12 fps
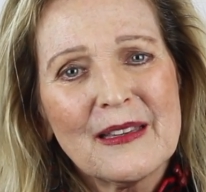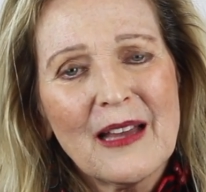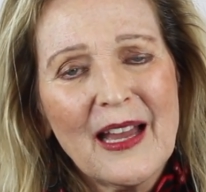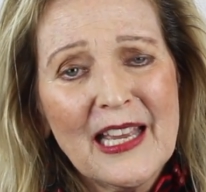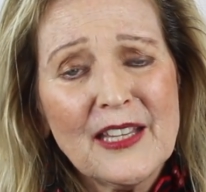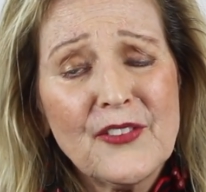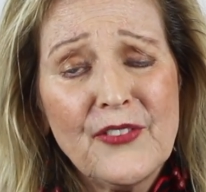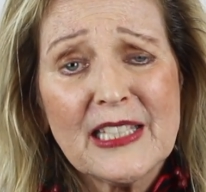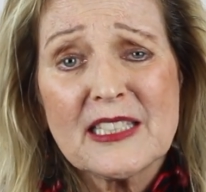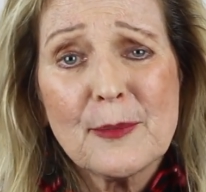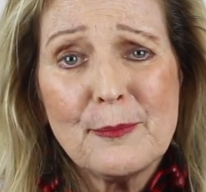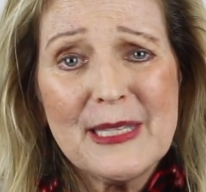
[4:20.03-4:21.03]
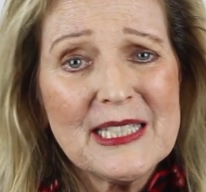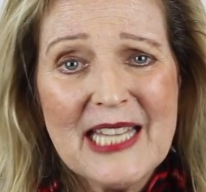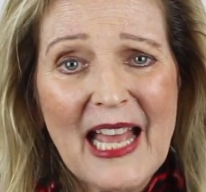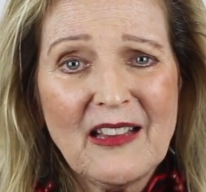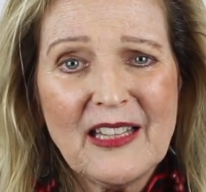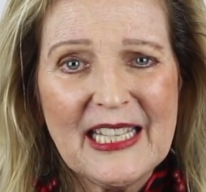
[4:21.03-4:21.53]
had victim
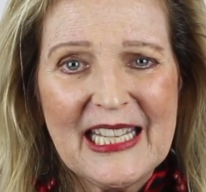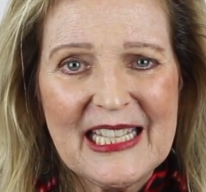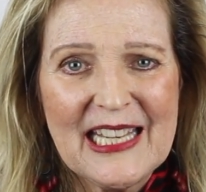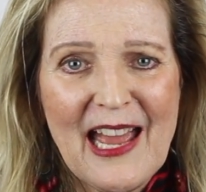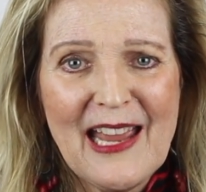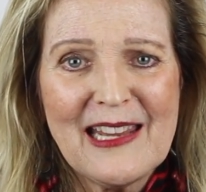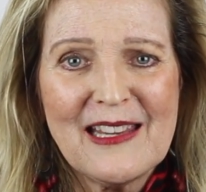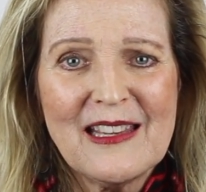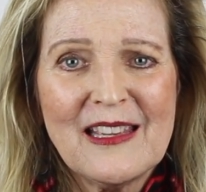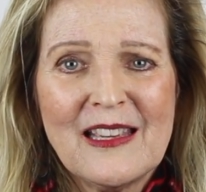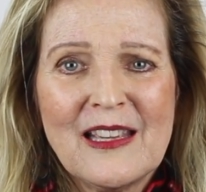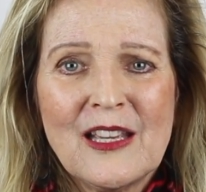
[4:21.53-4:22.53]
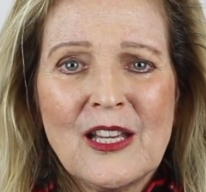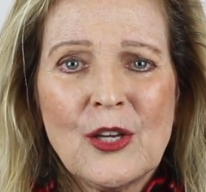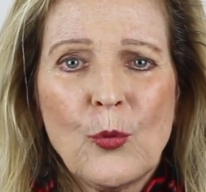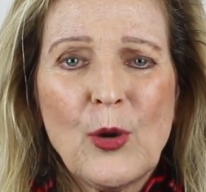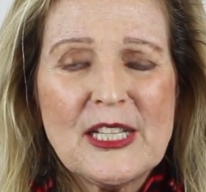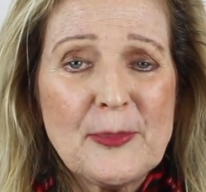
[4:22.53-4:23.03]
mentality, and I
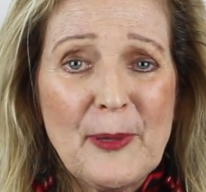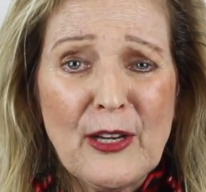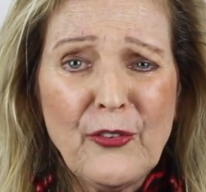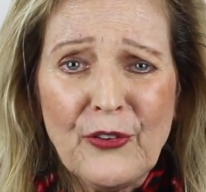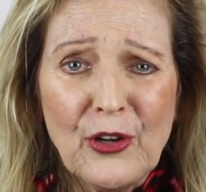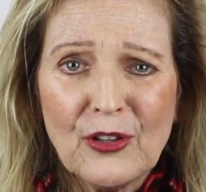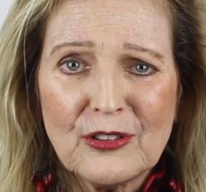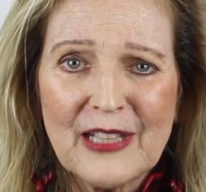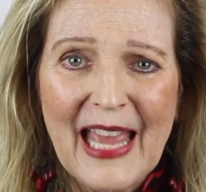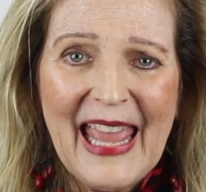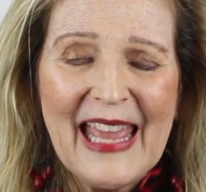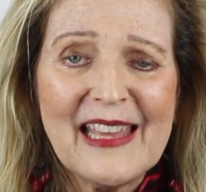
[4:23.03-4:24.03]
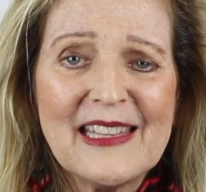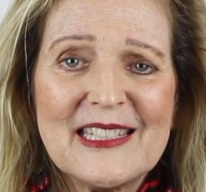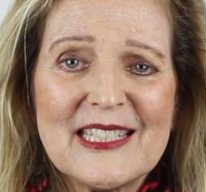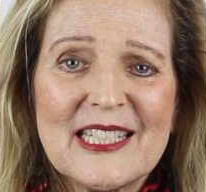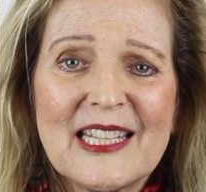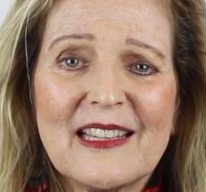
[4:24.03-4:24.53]
was pitiful,
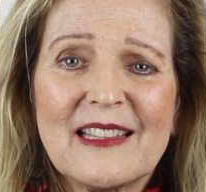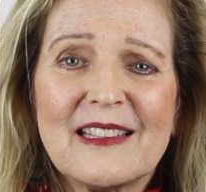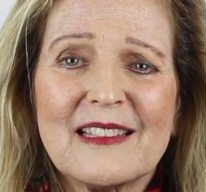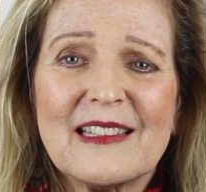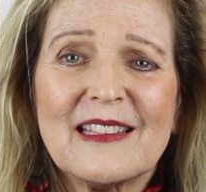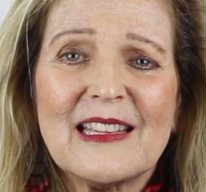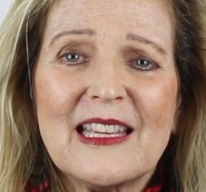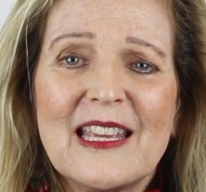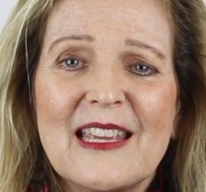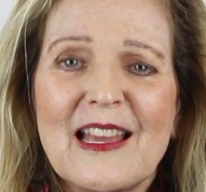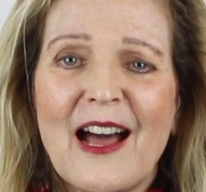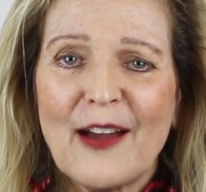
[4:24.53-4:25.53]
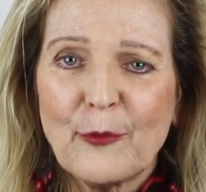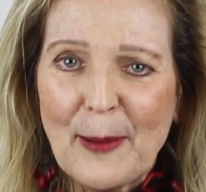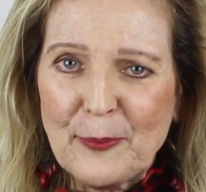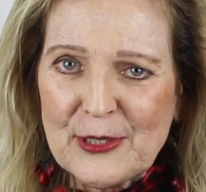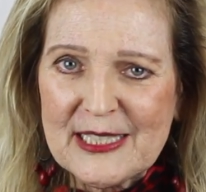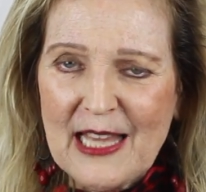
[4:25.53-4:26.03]
and I
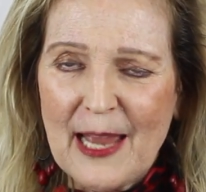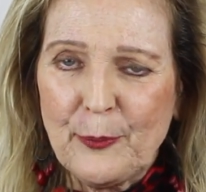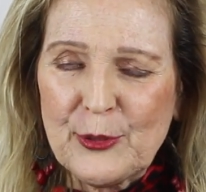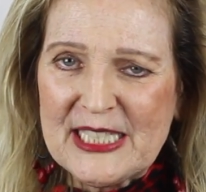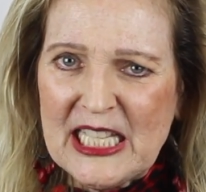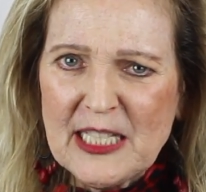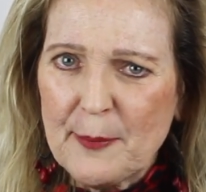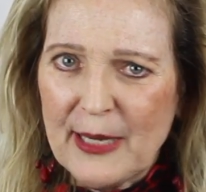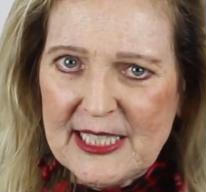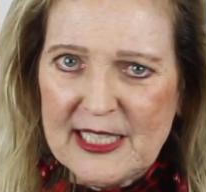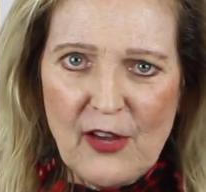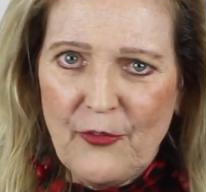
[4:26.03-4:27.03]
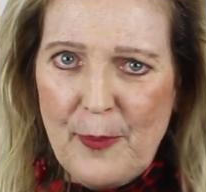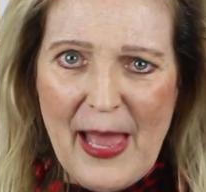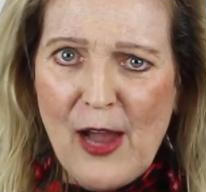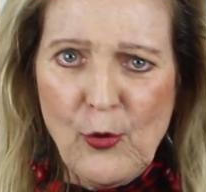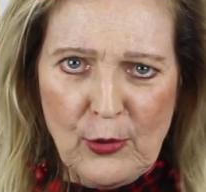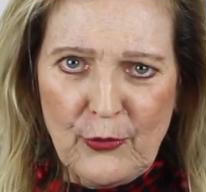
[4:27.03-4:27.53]
presented myself
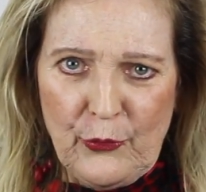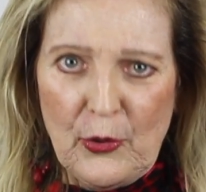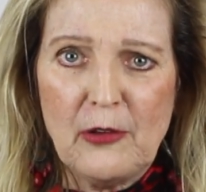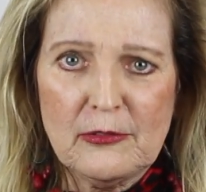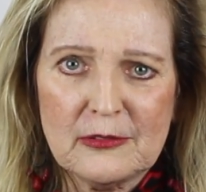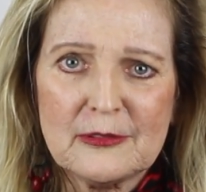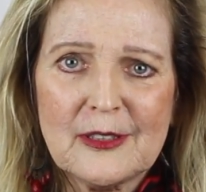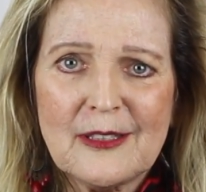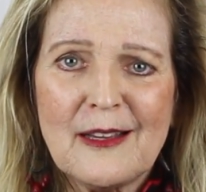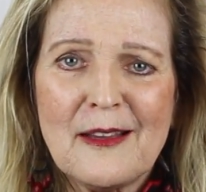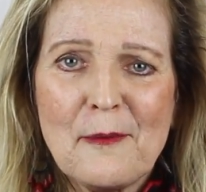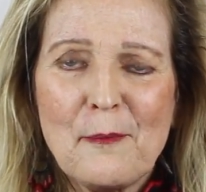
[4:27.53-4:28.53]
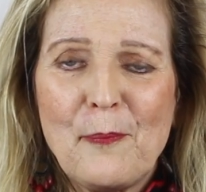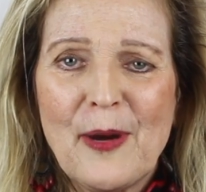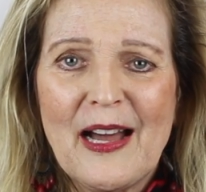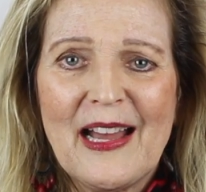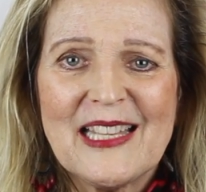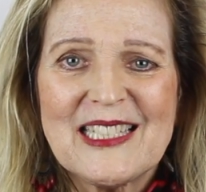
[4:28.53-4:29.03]
powerful,
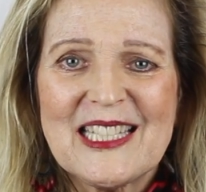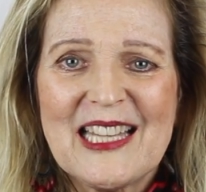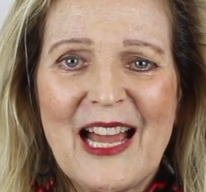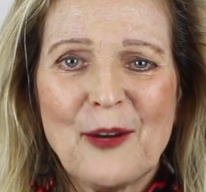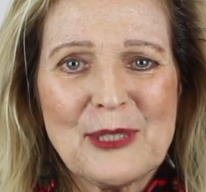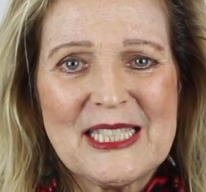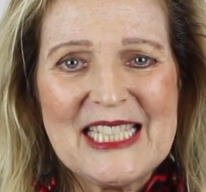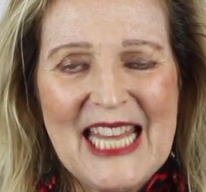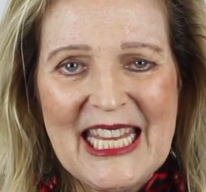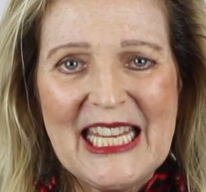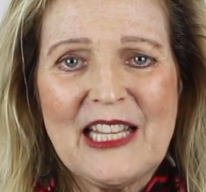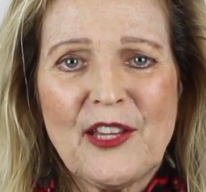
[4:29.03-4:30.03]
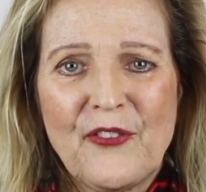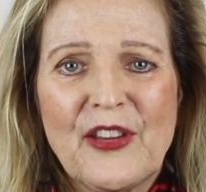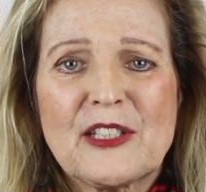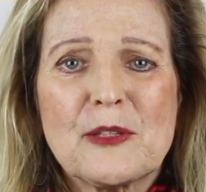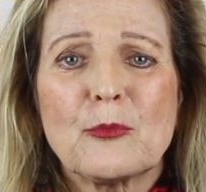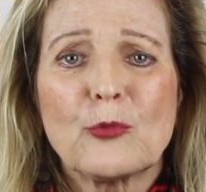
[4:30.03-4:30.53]
but I was taking the
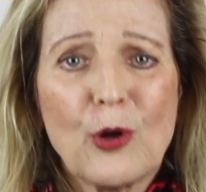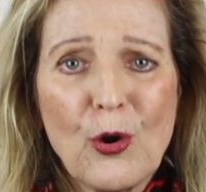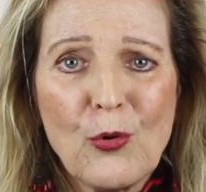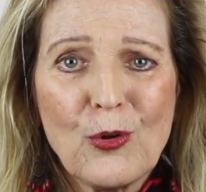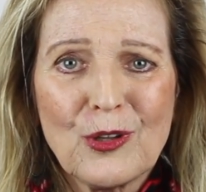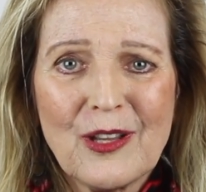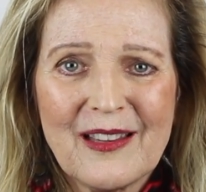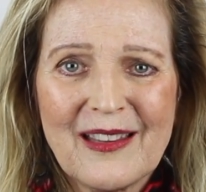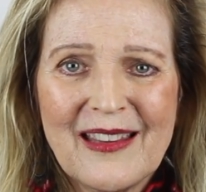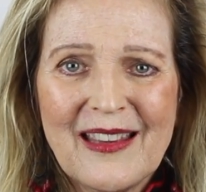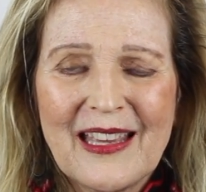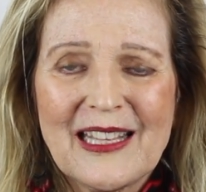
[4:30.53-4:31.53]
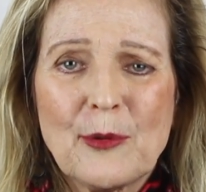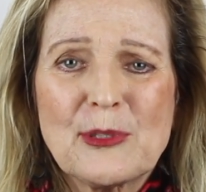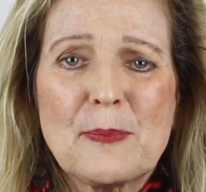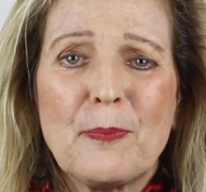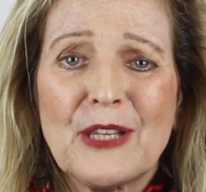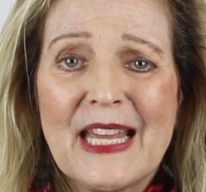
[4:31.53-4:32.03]
victim role, and I
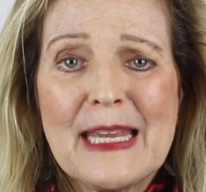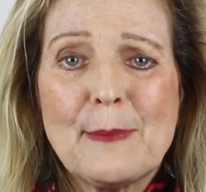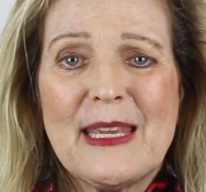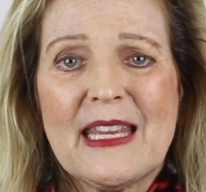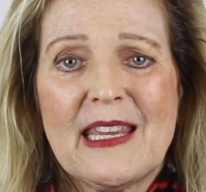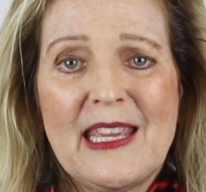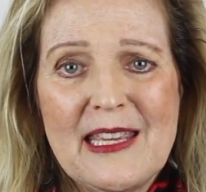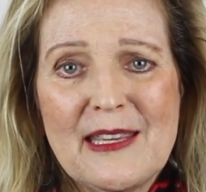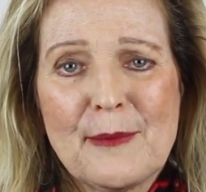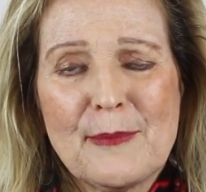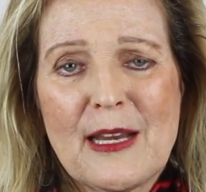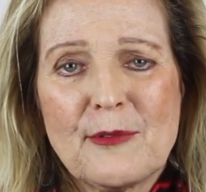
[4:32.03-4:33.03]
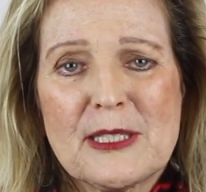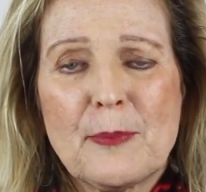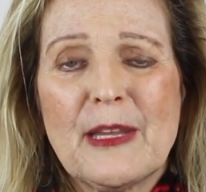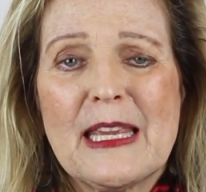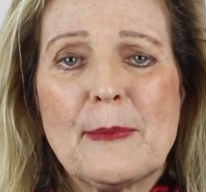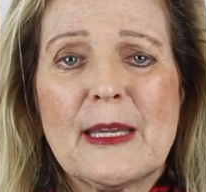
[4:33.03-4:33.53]
was blaming him, and I was
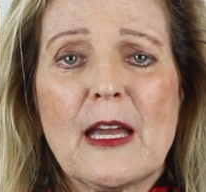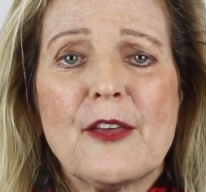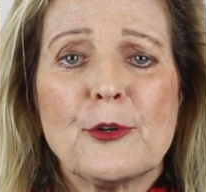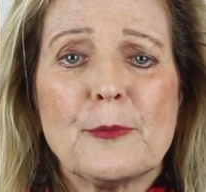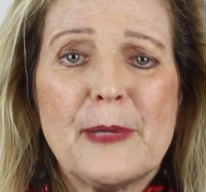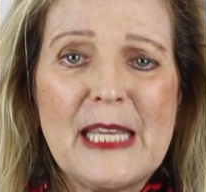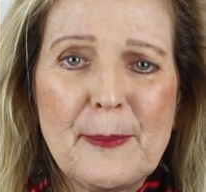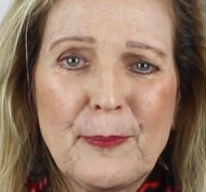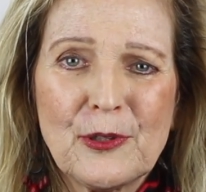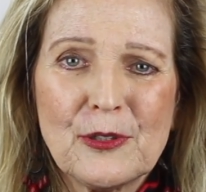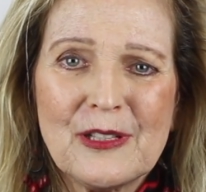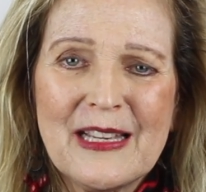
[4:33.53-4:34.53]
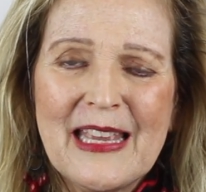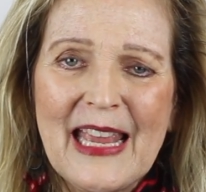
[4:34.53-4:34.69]
blaming other people.